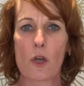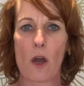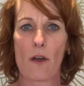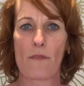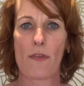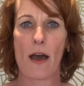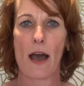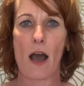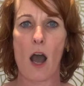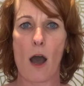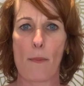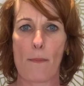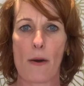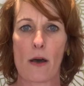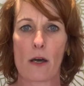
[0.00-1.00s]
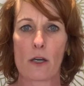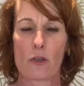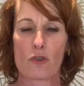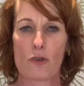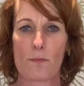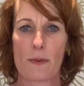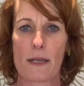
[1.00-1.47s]
of that upper
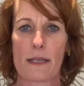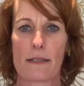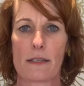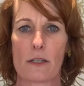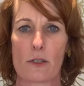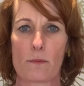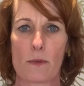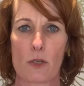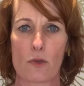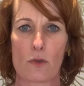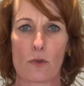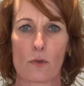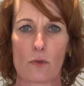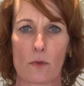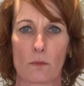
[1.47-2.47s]
trapezius muscle.